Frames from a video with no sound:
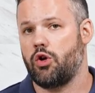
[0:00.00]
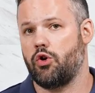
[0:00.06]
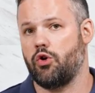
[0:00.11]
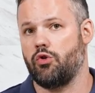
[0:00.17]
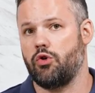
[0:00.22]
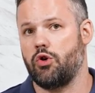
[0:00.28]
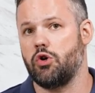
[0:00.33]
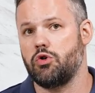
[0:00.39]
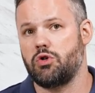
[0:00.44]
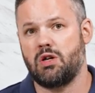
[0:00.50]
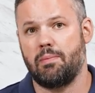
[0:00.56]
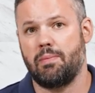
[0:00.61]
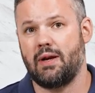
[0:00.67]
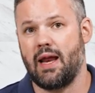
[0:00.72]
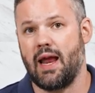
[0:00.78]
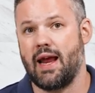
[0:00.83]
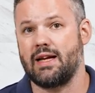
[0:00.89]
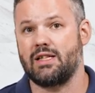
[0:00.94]
You're new to
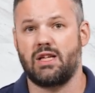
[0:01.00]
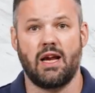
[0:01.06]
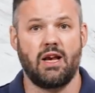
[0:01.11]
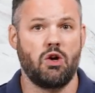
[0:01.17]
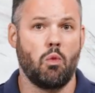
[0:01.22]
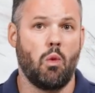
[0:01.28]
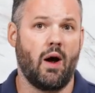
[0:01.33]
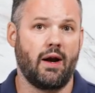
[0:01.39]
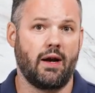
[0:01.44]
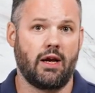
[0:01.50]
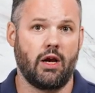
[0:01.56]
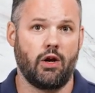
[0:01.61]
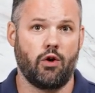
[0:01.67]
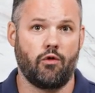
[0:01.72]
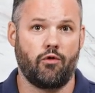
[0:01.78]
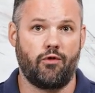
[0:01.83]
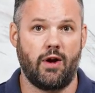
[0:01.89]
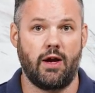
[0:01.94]
bidets and you want to get
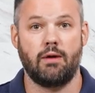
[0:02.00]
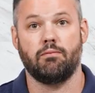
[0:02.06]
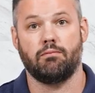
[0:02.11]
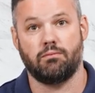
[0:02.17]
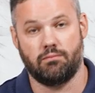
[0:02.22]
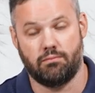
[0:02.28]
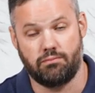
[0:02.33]
your feet